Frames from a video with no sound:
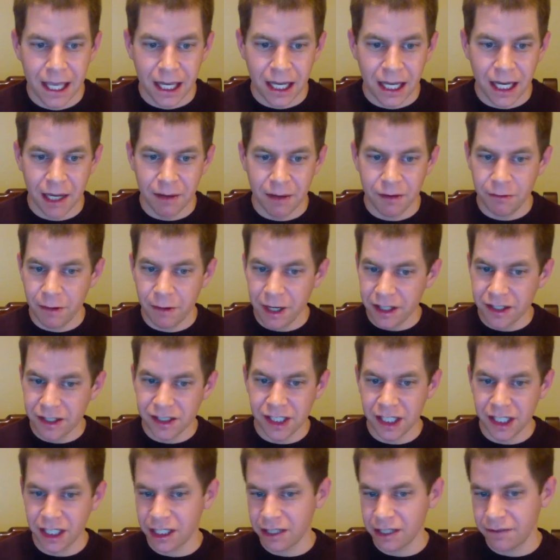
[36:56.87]
The weather
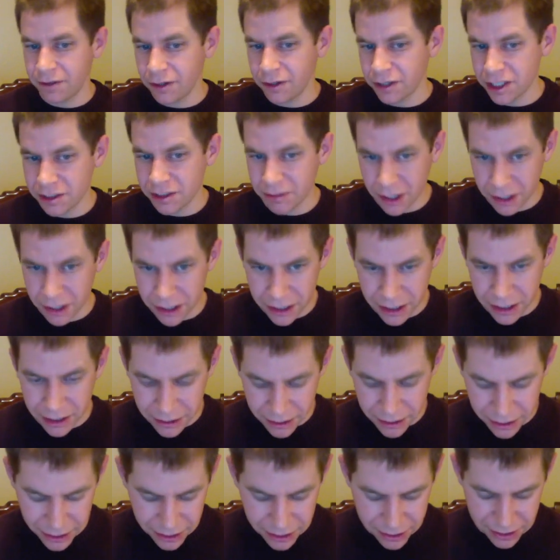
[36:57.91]
sealing, the focus
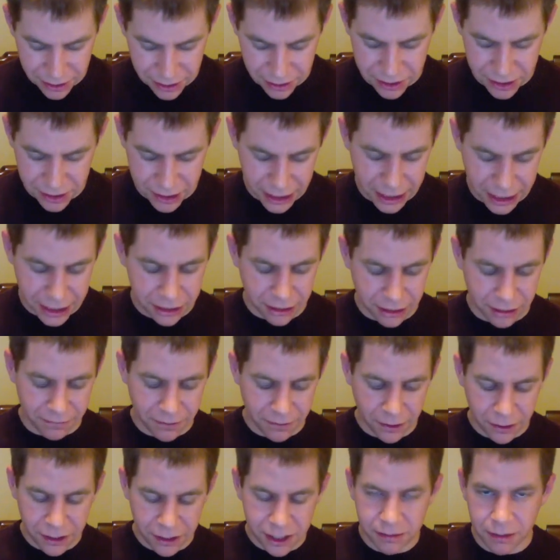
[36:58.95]
motor, there's an internal
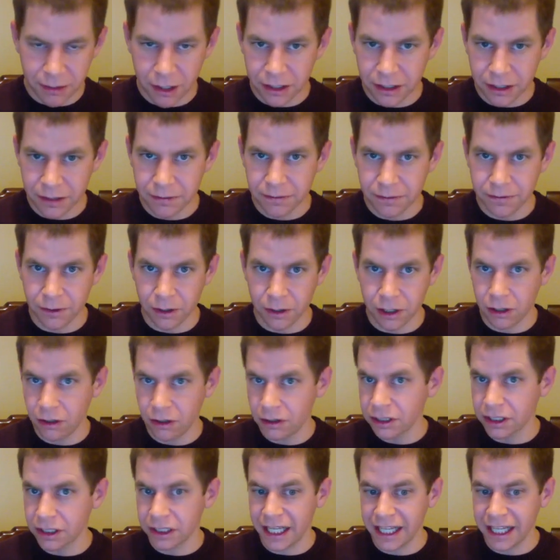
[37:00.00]
focus motor for
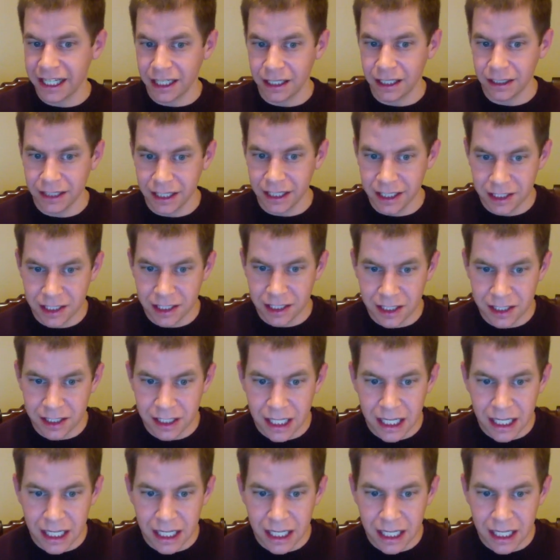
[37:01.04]
older Nikon lenses.